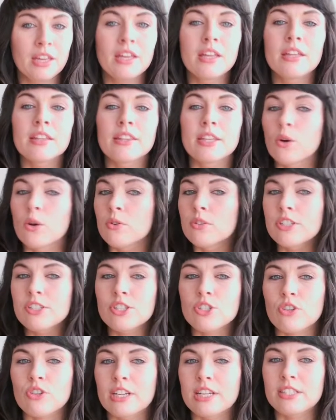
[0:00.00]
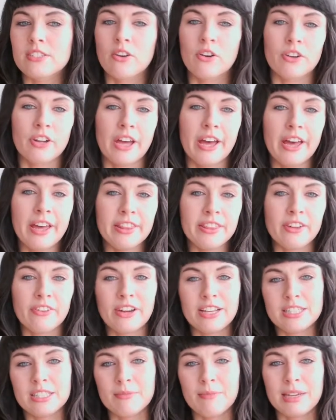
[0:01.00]
The oldest trees on Earth are
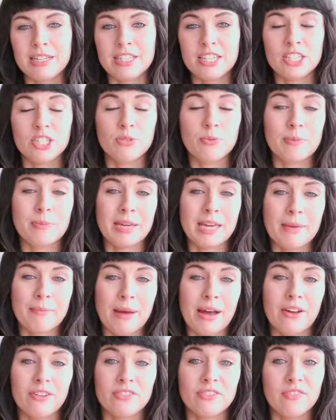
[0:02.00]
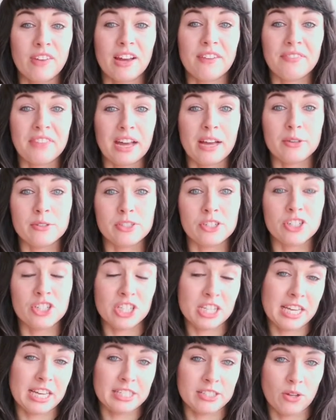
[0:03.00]
estimated to be about 5,000
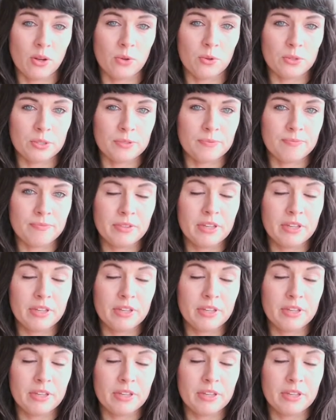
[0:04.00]
years old.